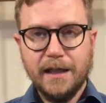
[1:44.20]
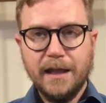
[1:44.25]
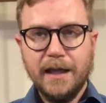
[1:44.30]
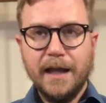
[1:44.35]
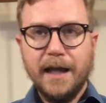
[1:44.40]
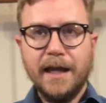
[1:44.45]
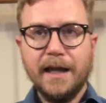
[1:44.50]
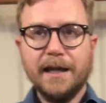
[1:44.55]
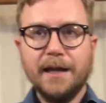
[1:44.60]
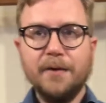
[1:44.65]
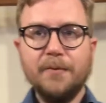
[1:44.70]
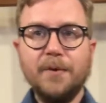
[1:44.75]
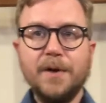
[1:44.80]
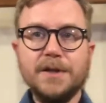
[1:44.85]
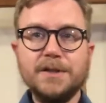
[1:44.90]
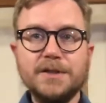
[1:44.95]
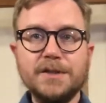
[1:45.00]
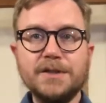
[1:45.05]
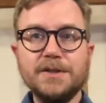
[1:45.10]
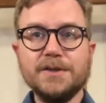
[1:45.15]
And I
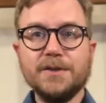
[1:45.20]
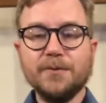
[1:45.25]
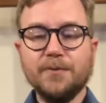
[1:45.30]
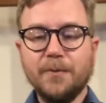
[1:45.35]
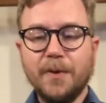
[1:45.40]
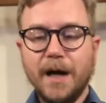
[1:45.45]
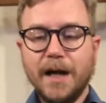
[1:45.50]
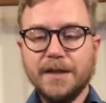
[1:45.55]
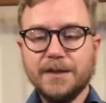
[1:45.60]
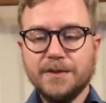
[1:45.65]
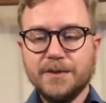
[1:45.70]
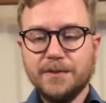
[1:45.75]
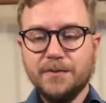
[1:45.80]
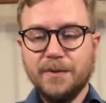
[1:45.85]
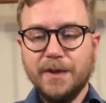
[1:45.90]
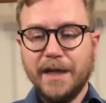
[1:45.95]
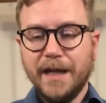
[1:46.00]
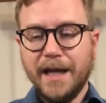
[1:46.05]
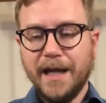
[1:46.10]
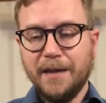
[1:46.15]
want you to watch
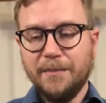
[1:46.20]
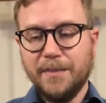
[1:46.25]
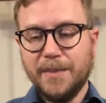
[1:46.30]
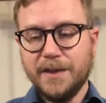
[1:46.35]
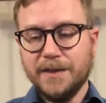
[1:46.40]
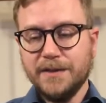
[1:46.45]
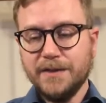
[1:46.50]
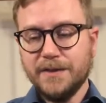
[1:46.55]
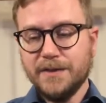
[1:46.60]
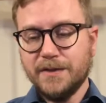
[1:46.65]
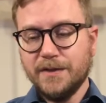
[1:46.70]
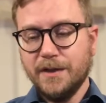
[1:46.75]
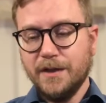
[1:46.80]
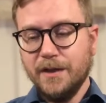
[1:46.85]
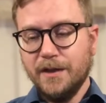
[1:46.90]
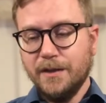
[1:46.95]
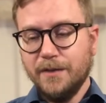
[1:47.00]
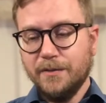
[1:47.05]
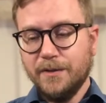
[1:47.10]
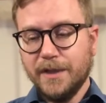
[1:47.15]
what happens
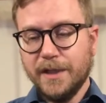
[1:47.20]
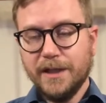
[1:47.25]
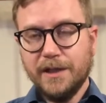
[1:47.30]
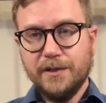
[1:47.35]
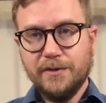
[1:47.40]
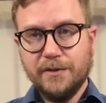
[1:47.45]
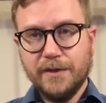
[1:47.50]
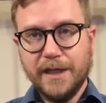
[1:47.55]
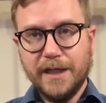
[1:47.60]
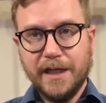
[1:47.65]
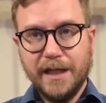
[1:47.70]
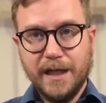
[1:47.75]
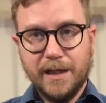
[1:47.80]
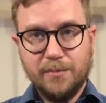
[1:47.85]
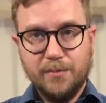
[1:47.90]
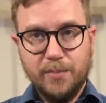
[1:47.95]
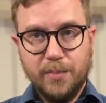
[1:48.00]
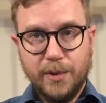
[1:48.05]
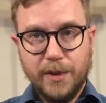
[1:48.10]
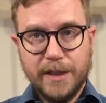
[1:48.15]
when I create a
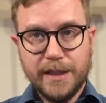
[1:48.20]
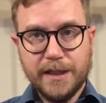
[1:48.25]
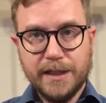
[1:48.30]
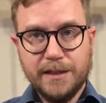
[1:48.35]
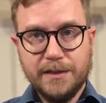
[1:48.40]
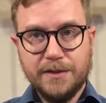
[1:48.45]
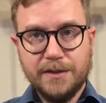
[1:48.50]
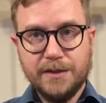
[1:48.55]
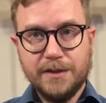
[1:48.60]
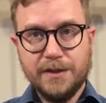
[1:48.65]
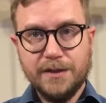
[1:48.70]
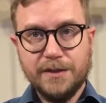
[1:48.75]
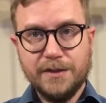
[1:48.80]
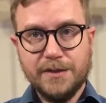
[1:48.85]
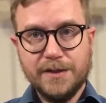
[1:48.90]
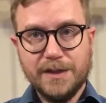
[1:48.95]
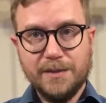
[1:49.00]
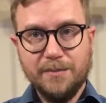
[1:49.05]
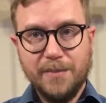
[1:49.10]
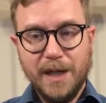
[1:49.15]
bridge
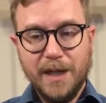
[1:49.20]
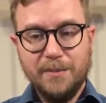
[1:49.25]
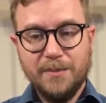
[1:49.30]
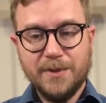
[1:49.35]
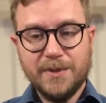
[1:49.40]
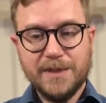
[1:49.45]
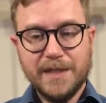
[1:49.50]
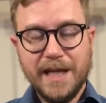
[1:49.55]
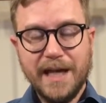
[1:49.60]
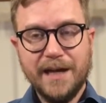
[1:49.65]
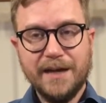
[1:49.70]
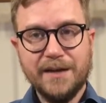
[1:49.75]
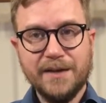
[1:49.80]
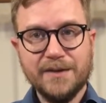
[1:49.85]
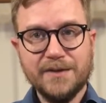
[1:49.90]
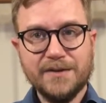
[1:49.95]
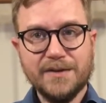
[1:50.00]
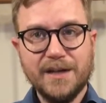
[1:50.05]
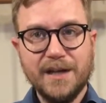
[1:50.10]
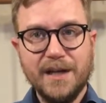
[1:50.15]
using paper
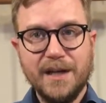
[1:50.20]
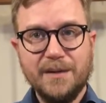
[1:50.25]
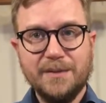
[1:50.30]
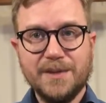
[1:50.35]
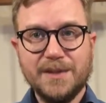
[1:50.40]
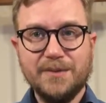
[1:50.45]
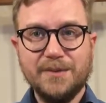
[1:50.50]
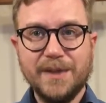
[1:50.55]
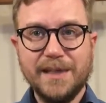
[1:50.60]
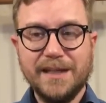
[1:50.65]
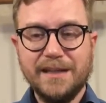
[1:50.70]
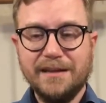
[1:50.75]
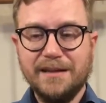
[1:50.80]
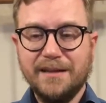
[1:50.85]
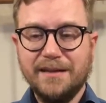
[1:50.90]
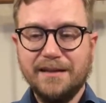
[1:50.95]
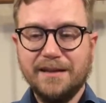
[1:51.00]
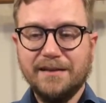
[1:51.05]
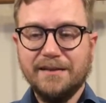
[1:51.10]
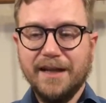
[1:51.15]
towels between
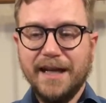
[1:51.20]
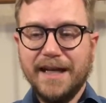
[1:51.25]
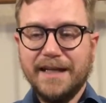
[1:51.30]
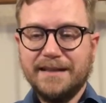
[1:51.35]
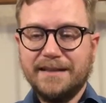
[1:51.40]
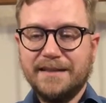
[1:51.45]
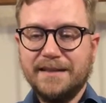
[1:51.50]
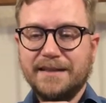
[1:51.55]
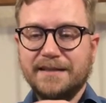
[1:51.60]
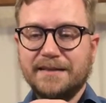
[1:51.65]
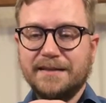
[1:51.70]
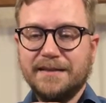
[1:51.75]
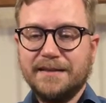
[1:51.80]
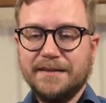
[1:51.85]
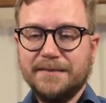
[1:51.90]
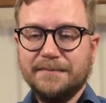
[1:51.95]
the glasses.